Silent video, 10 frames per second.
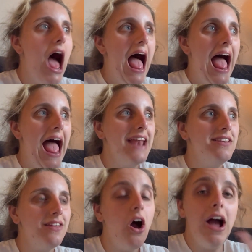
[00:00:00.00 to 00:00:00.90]
and
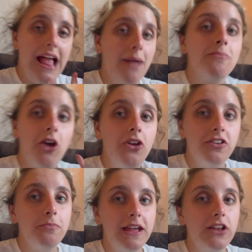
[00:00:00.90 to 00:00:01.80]
I am going to
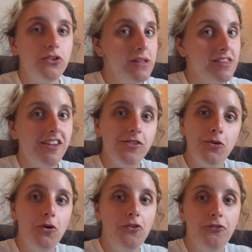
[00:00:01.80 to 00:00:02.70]
doing these
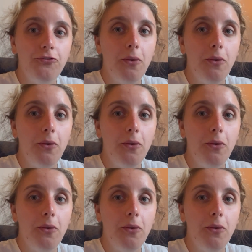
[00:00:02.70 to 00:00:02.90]
sort of